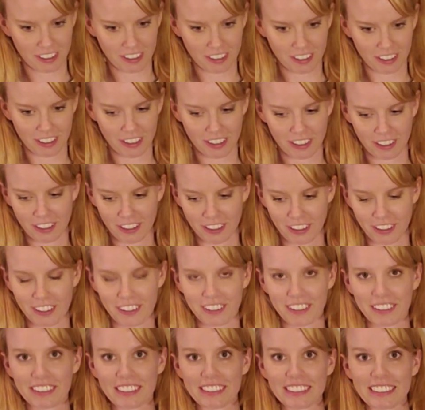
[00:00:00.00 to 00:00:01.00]

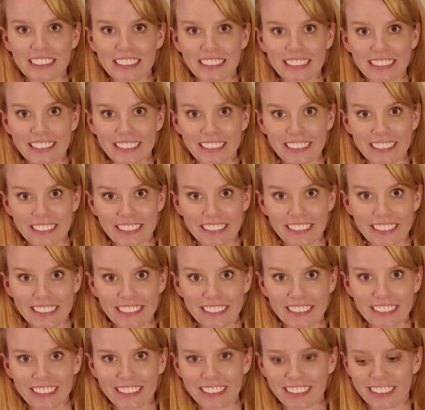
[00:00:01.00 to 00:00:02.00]

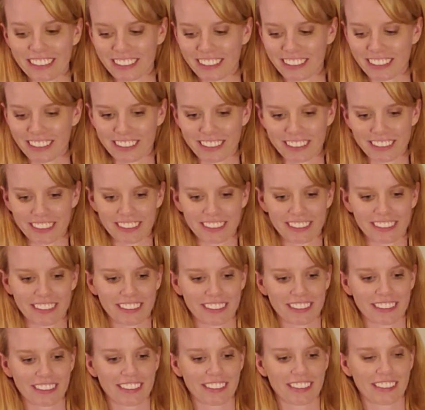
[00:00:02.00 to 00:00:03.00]

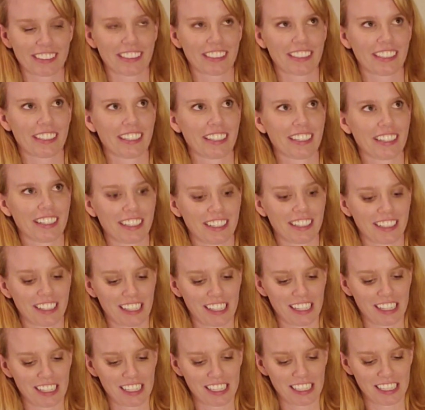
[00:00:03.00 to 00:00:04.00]

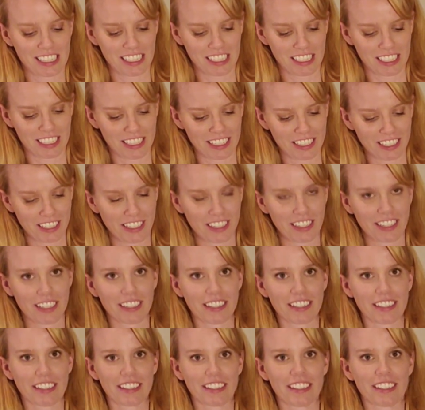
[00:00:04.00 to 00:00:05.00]

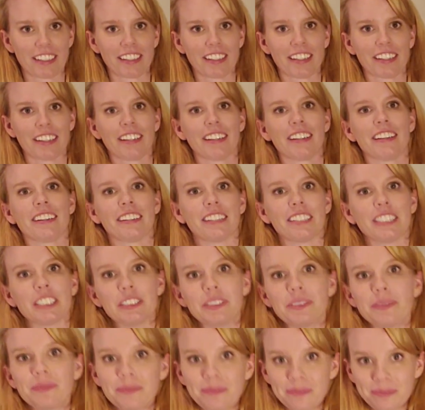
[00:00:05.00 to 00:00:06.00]

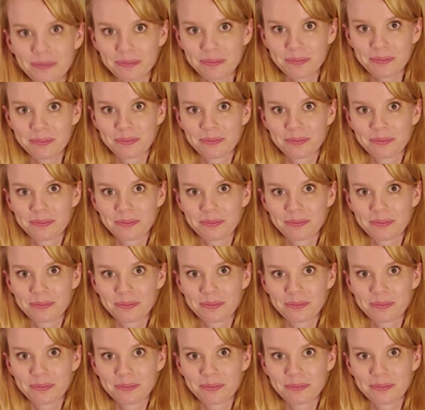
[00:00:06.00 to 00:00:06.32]
(silent)